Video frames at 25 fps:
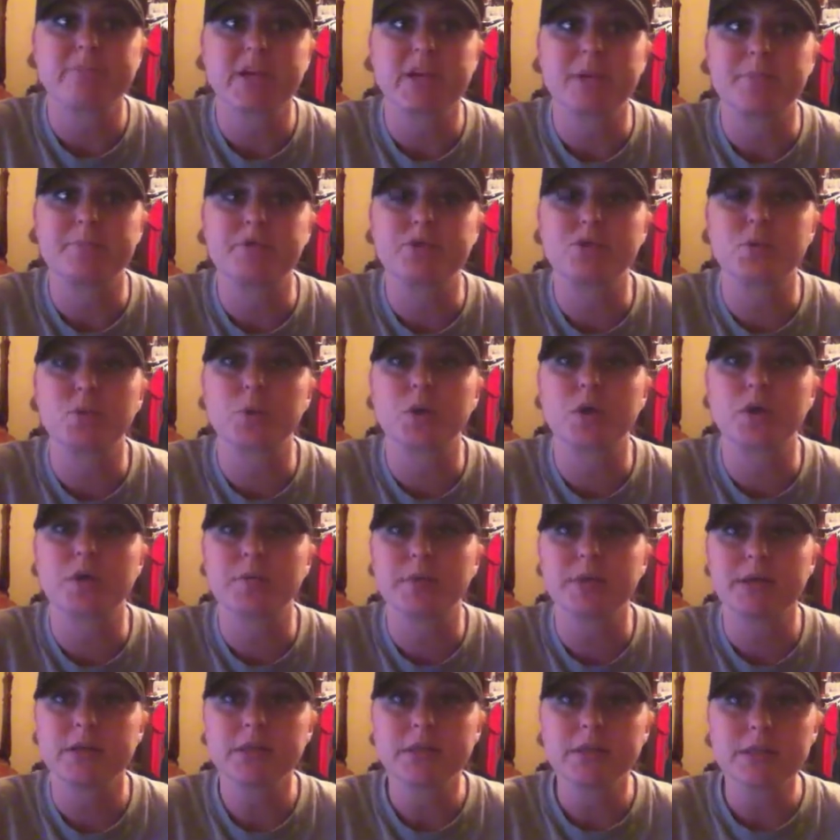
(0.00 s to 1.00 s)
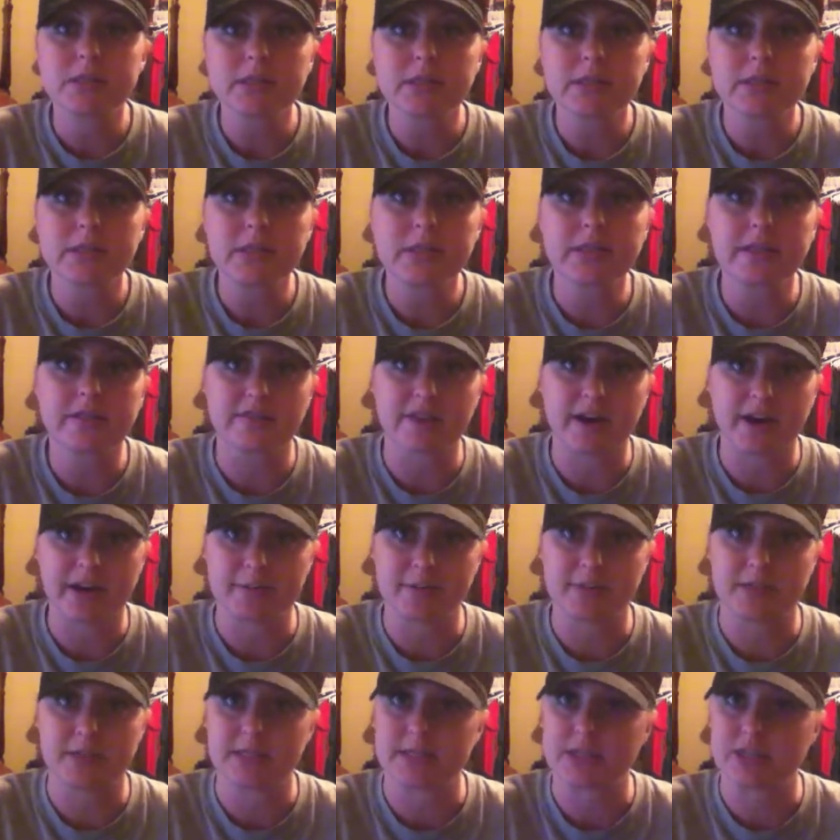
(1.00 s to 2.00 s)
absorb the
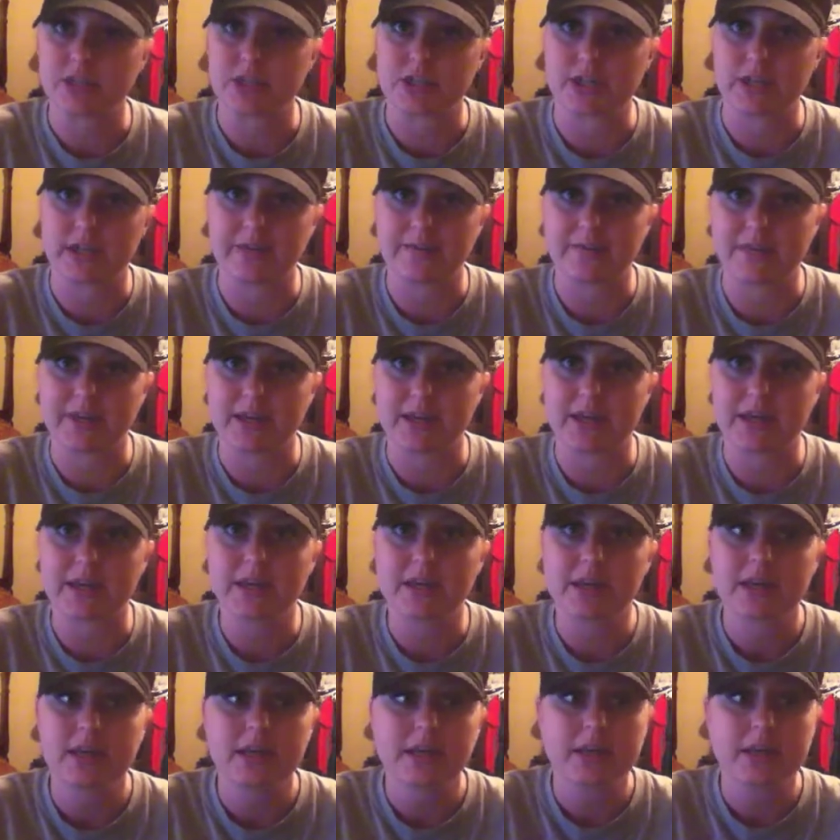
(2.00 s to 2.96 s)
vitamins that you're giving it.